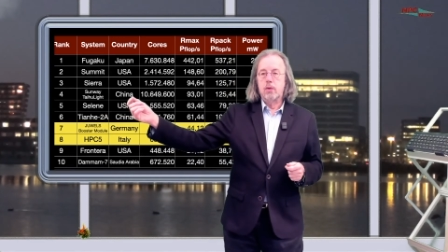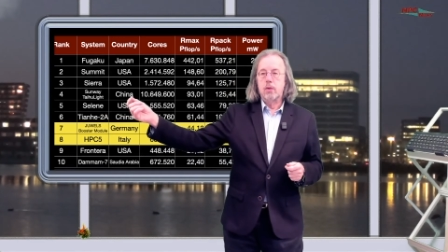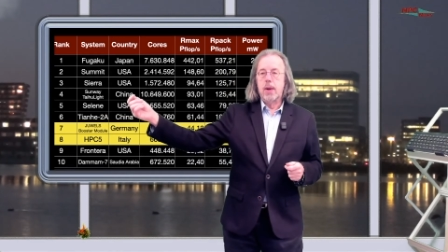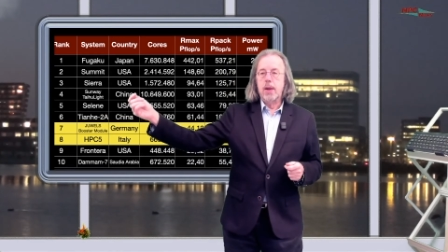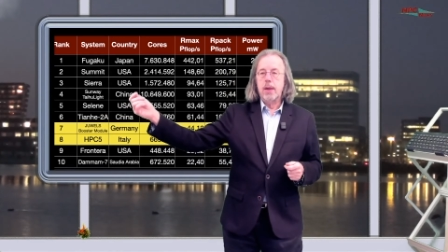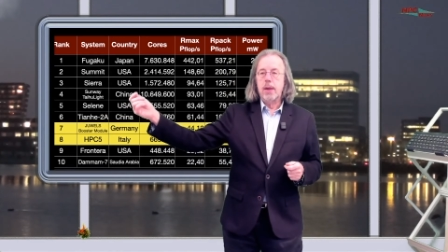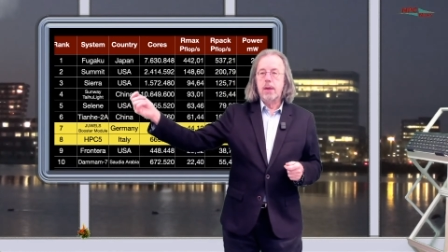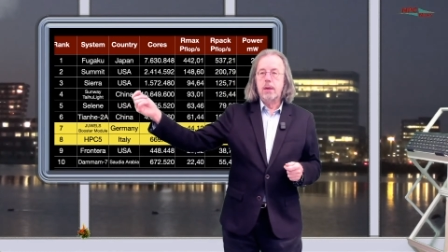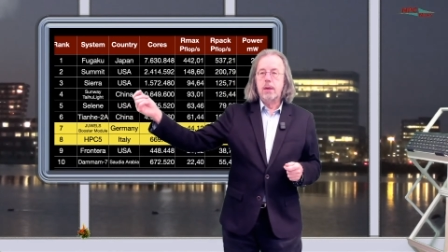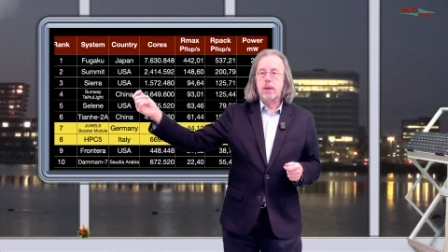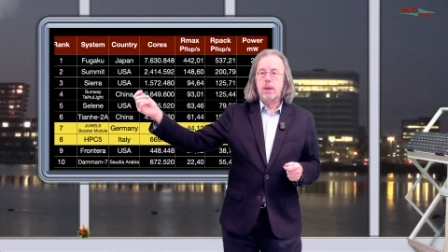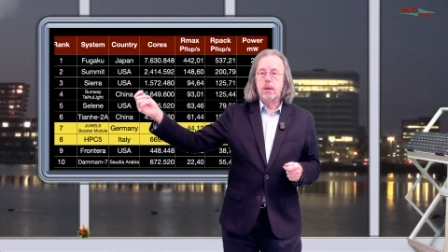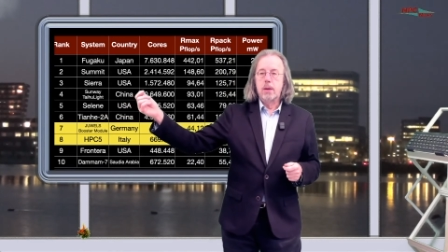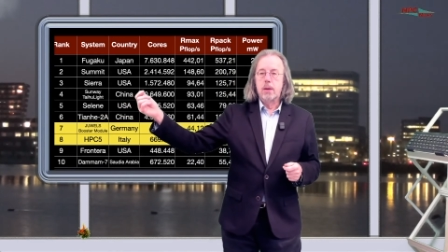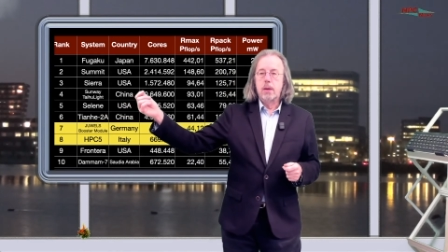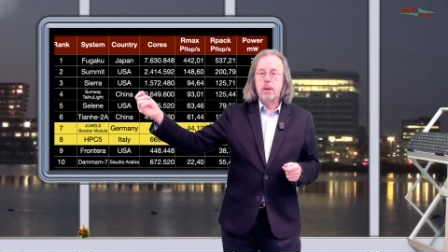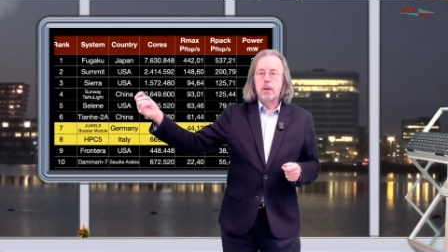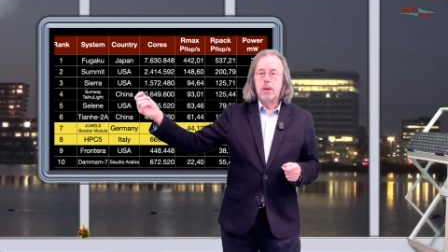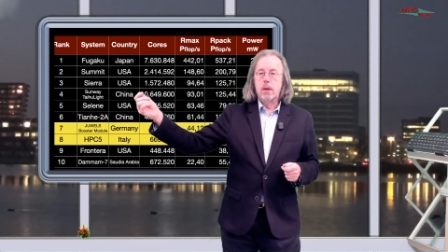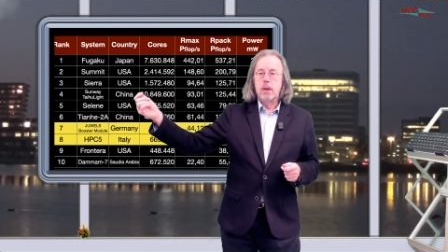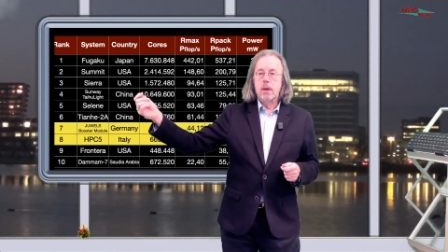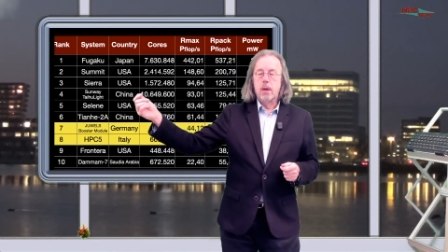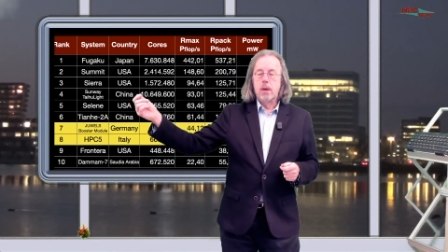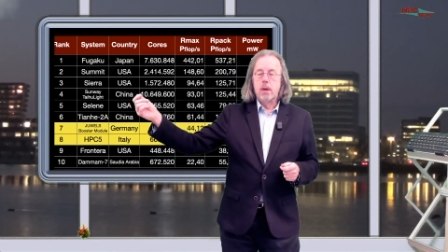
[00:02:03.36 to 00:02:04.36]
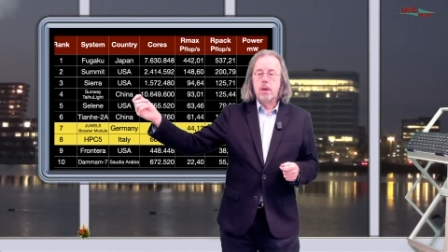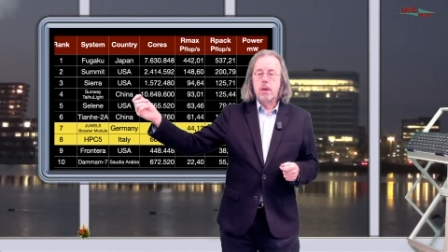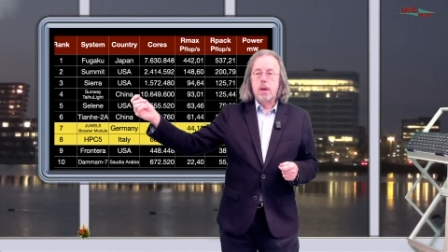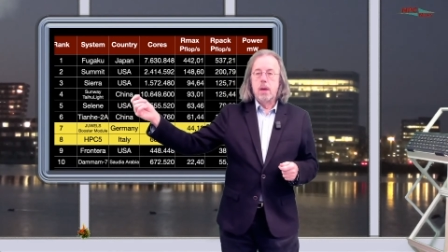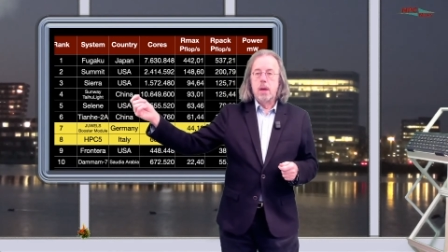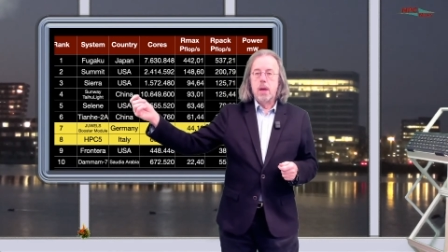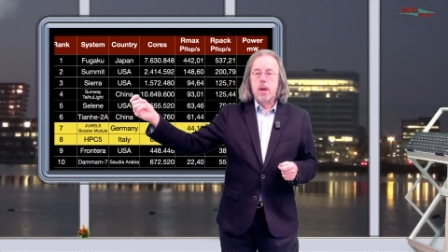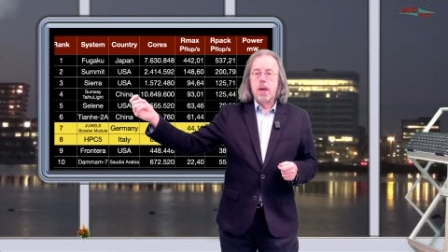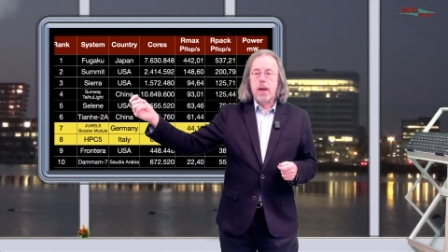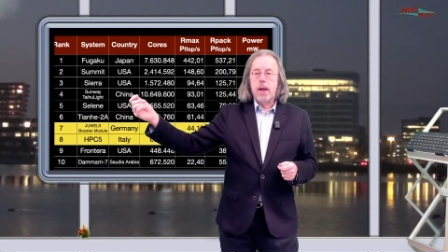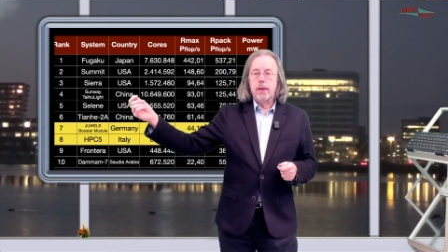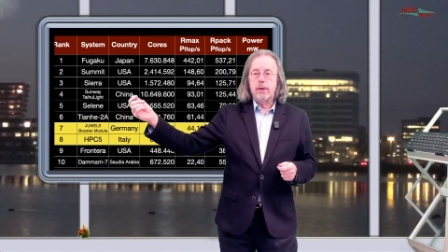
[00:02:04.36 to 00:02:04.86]
two.
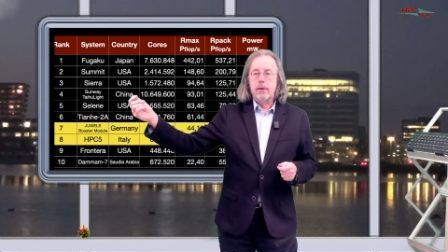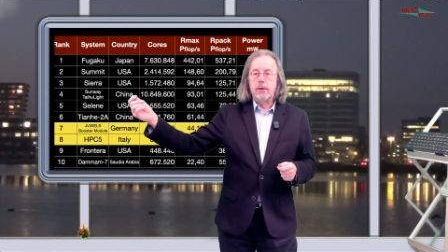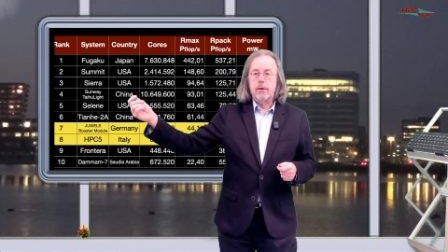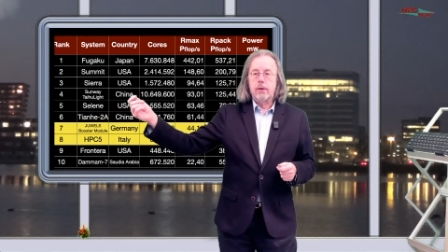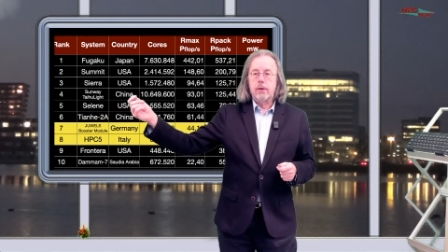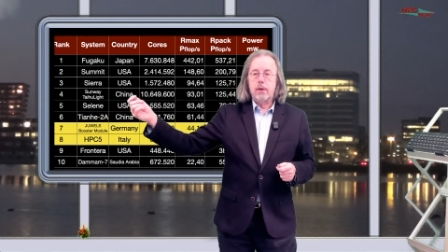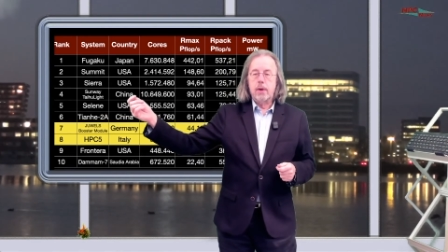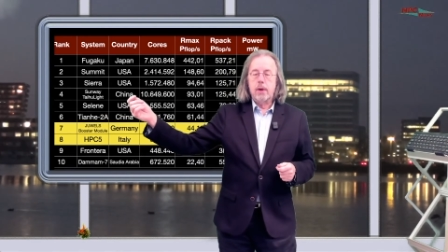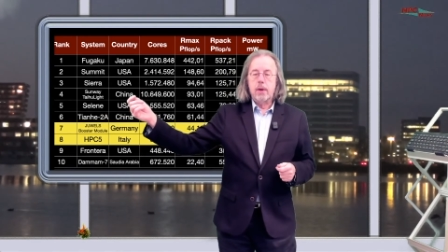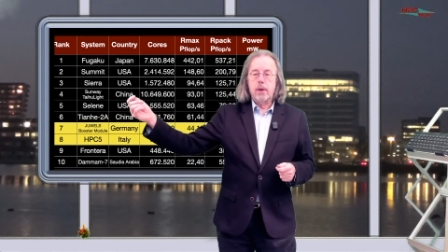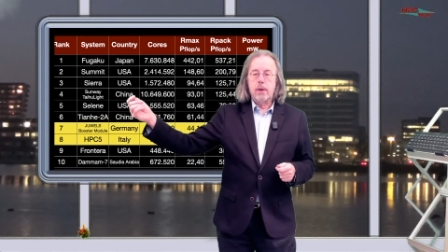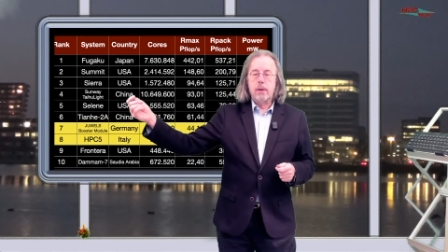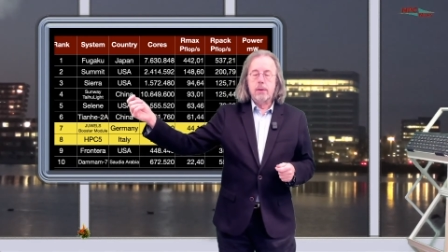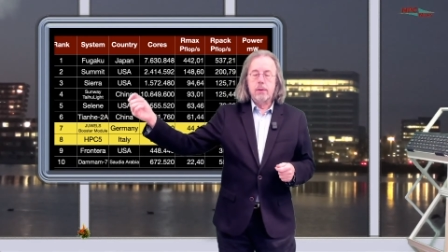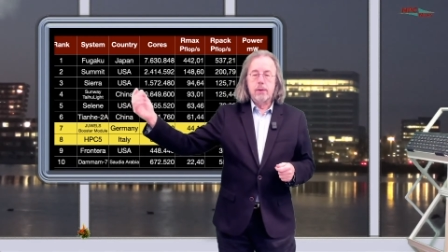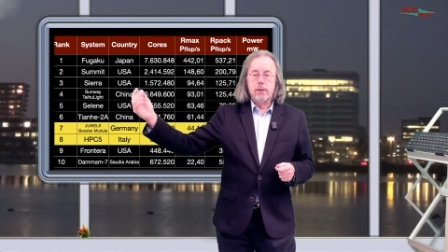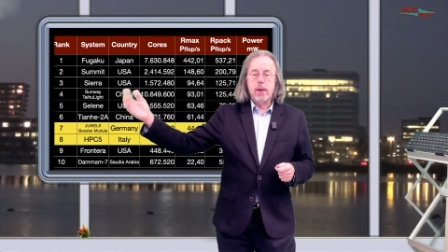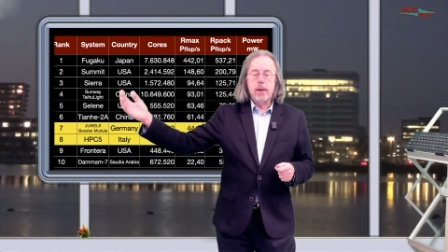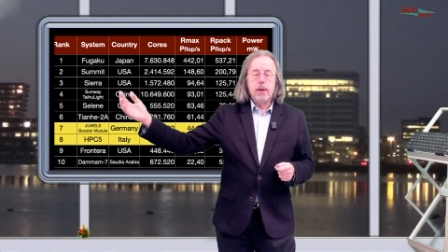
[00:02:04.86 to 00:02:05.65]
And uh,